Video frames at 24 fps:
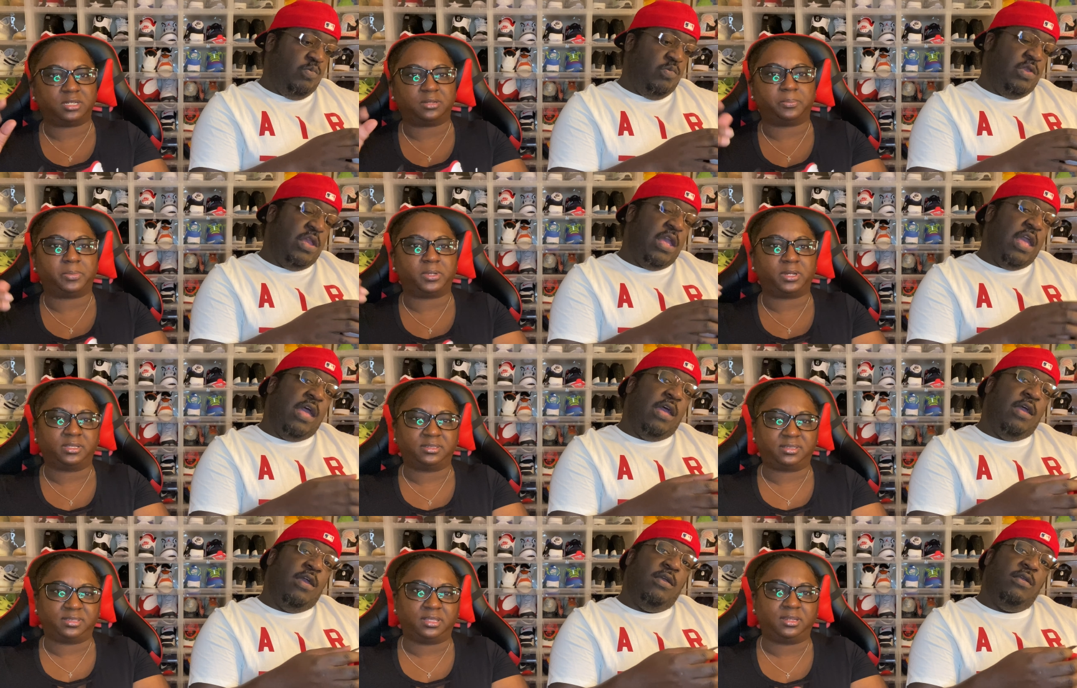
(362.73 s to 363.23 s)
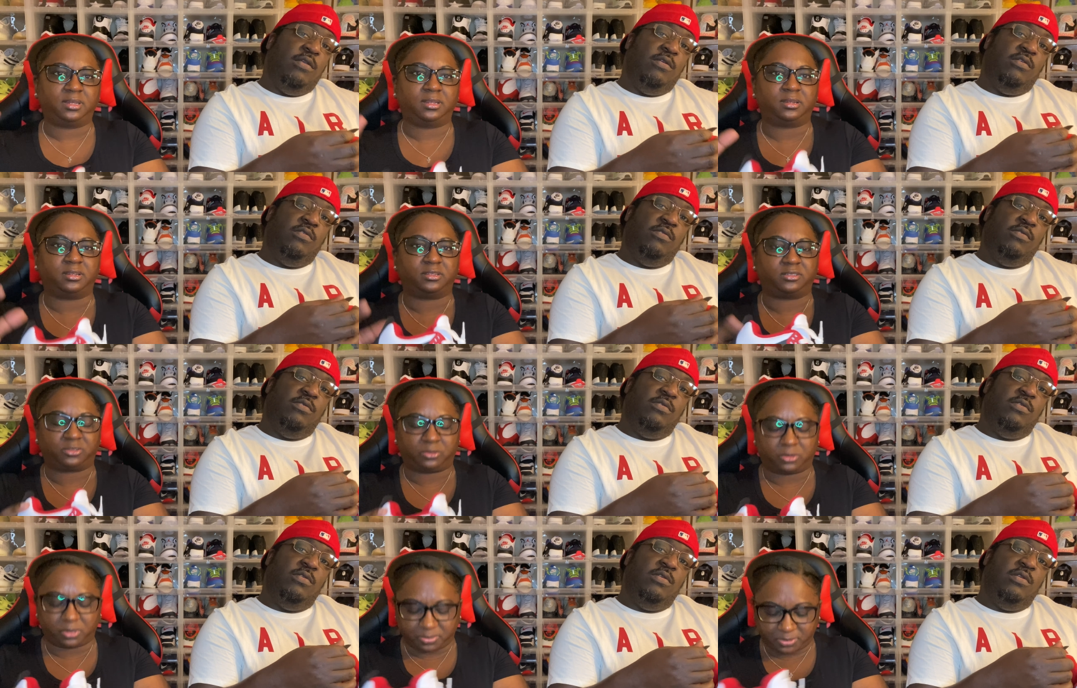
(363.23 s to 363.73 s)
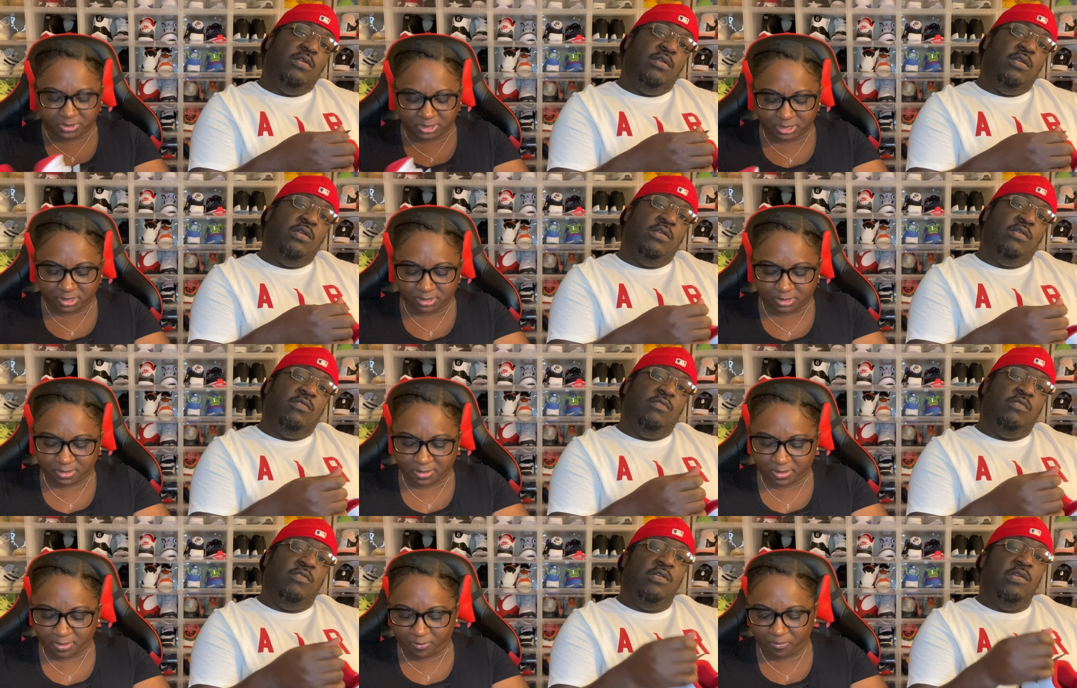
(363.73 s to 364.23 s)
Speaker 1: But it's in the
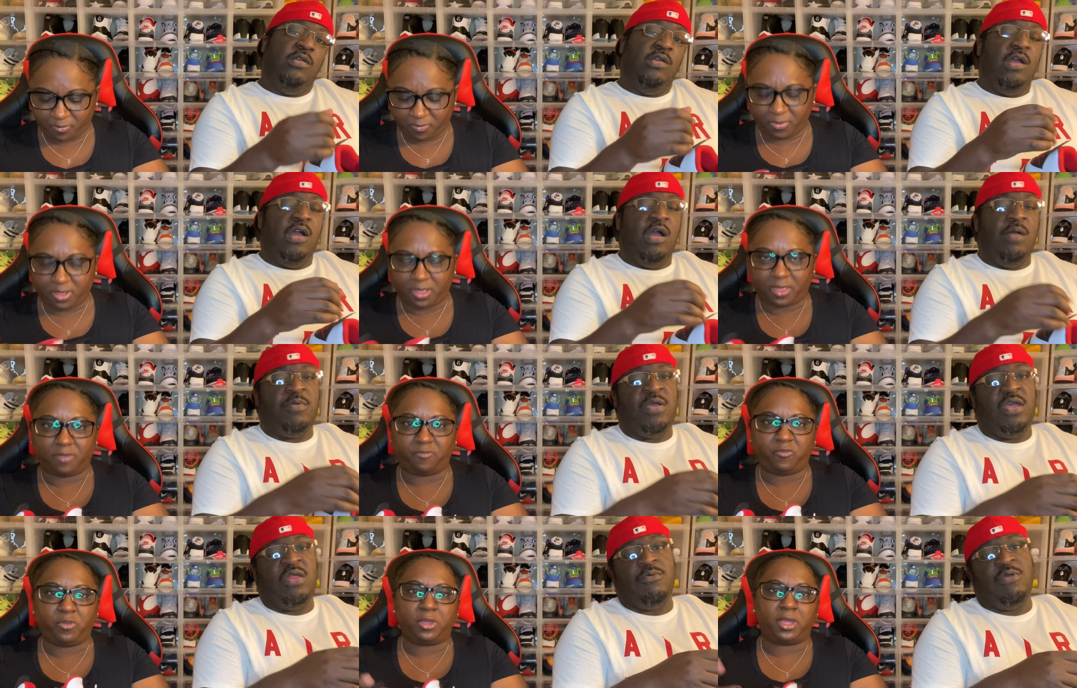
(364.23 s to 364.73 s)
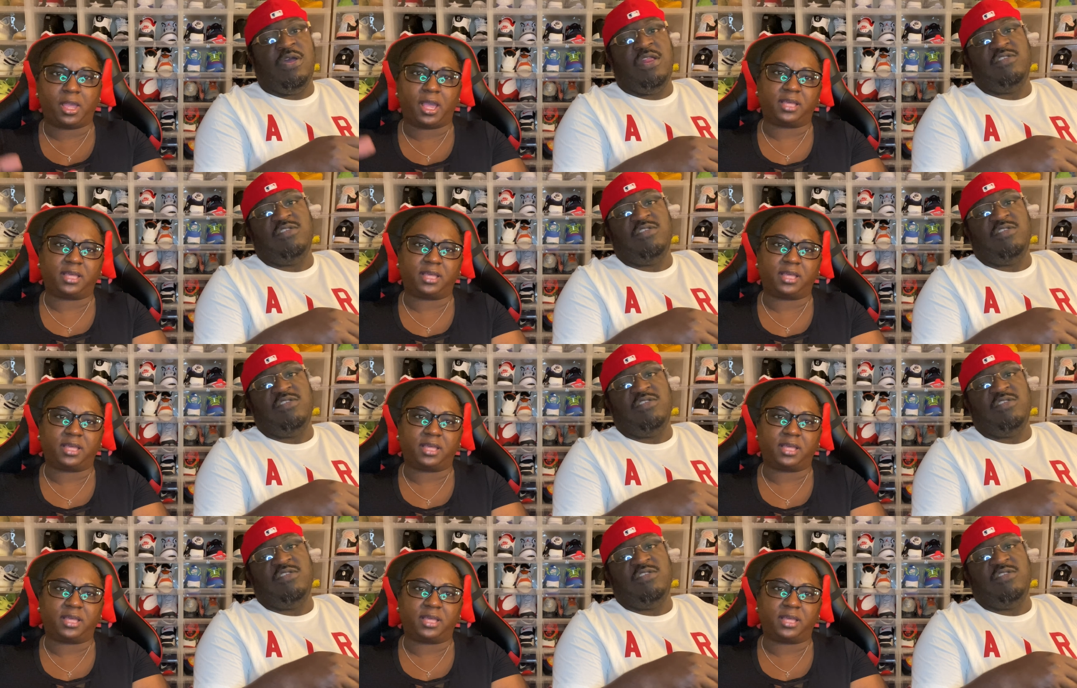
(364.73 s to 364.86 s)
description. I'm getting ready